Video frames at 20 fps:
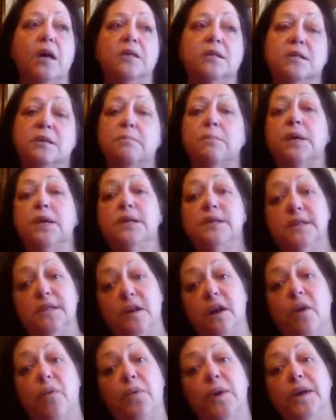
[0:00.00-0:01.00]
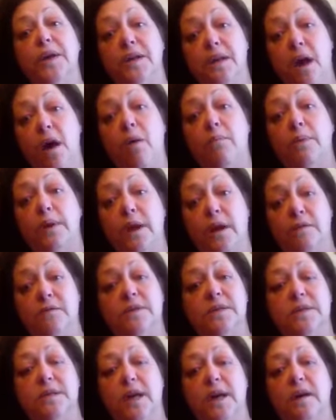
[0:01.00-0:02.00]
Somebody's throwing
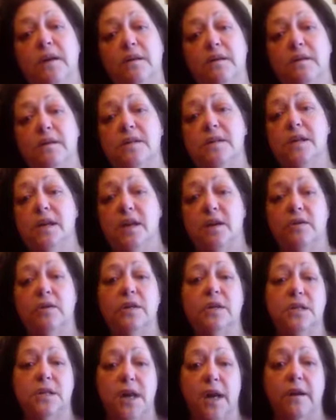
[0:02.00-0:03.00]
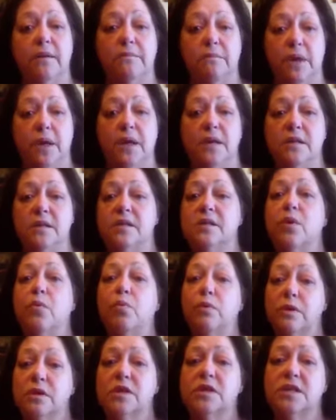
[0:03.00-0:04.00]
dominoes down to irritate me, so
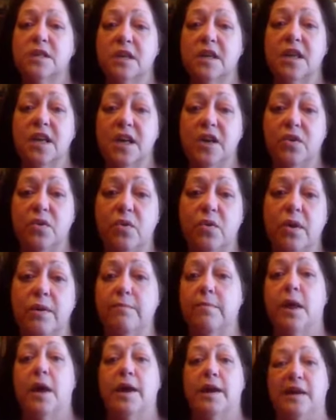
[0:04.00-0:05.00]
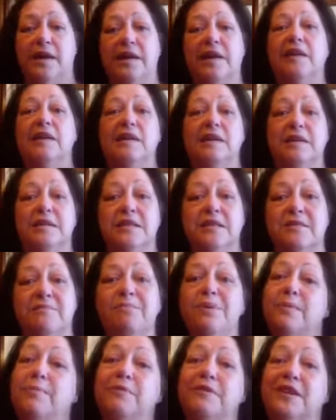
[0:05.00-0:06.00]
we're just going to ignore him some
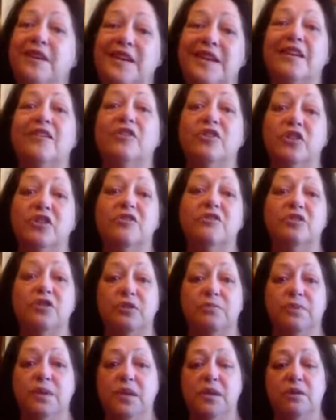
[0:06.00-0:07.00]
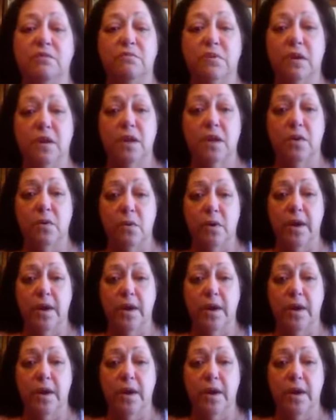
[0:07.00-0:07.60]
people that get on YouTube and do really annoying